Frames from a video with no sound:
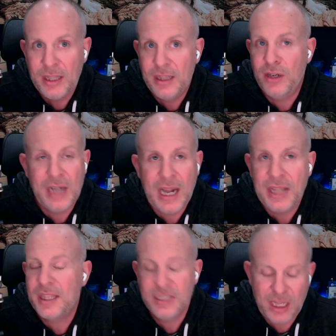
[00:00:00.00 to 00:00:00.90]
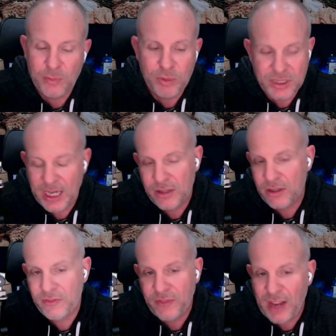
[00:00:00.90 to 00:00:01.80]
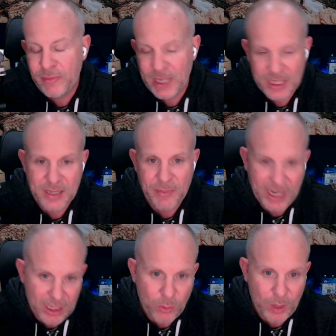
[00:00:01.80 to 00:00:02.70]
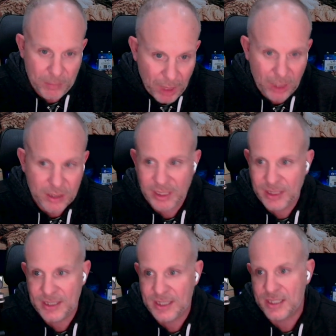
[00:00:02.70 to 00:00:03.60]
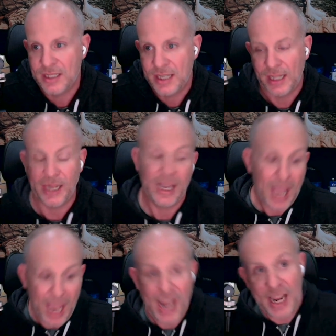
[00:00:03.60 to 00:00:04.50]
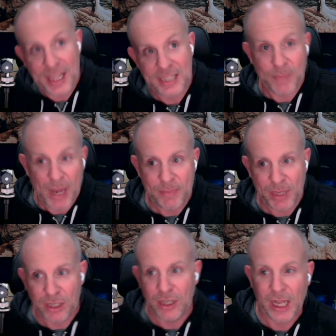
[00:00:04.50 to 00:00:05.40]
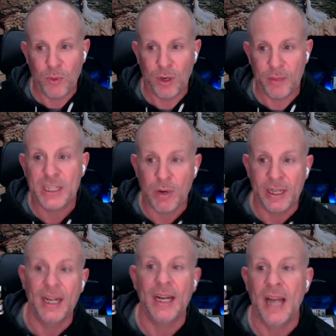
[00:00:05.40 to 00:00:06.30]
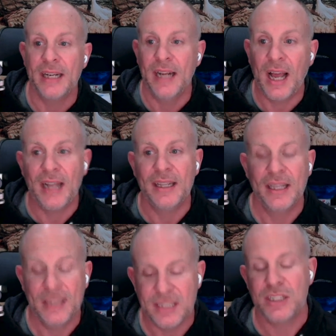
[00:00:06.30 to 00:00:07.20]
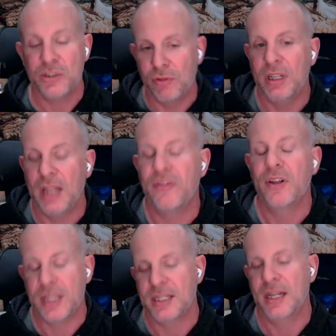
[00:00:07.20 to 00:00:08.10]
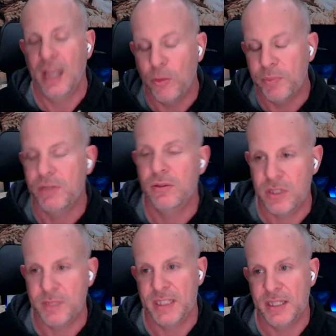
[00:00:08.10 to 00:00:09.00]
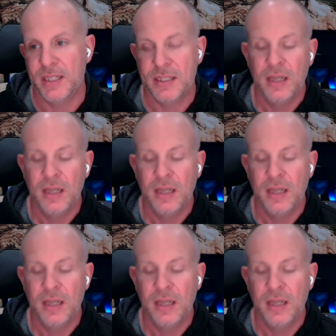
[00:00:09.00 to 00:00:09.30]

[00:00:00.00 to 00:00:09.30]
they're not things that are put together in 5 minutes to make a quick buck. Like this isn't a like, hey, this might be good. I want to make $29.99. Like this is real effort that's going to help you close business.